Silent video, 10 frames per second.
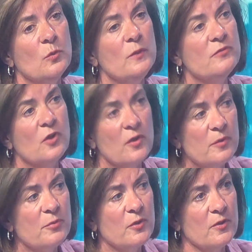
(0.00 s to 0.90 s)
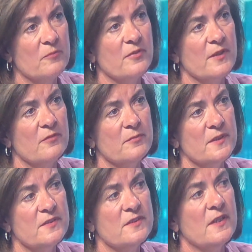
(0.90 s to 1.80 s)
We've got a programme for
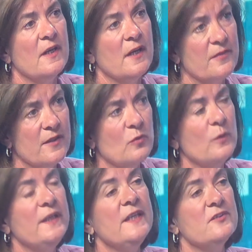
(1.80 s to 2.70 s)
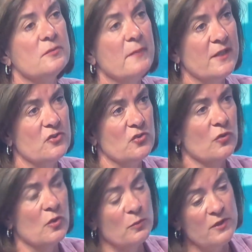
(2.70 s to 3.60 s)
government. I think we need to make
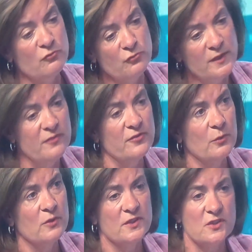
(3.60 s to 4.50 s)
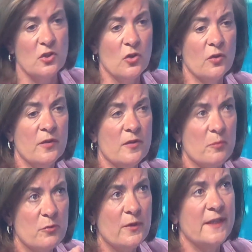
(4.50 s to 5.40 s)
sure that we refocus on the
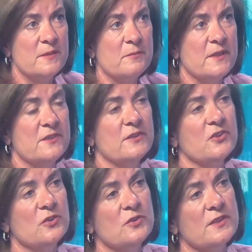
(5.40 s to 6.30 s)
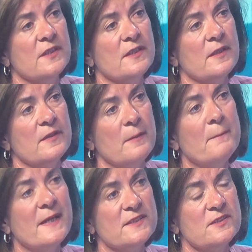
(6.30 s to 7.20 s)
bread and butter issues that
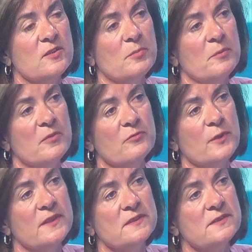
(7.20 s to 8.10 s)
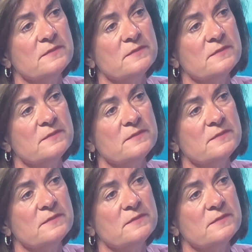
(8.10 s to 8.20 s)
matter to the people of Wales.